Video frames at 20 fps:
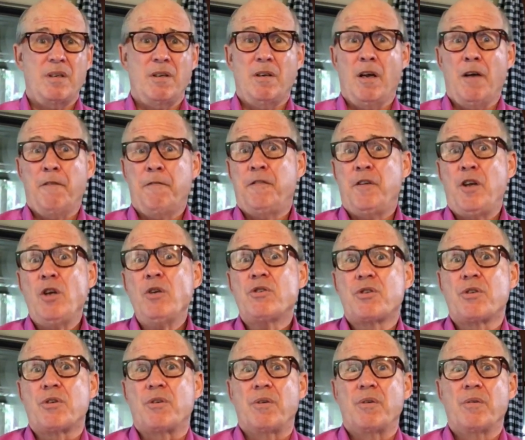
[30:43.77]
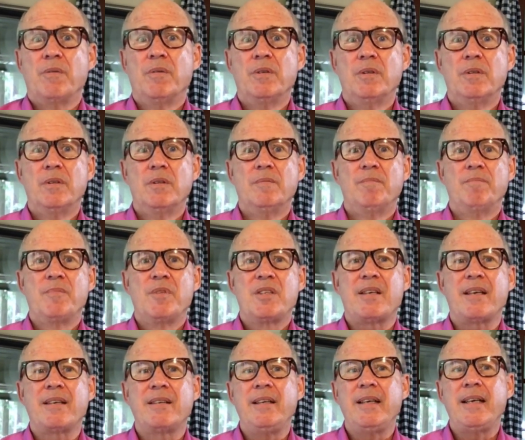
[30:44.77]
a future
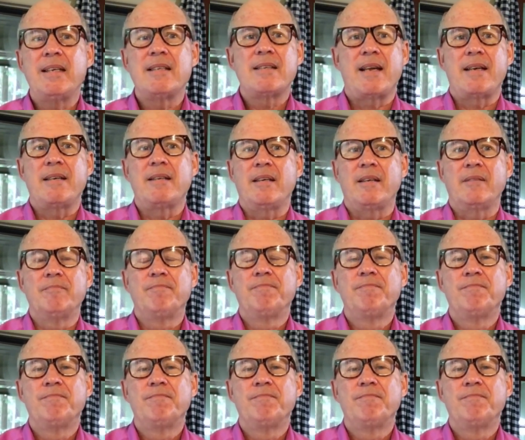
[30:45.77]
suddenly is ended.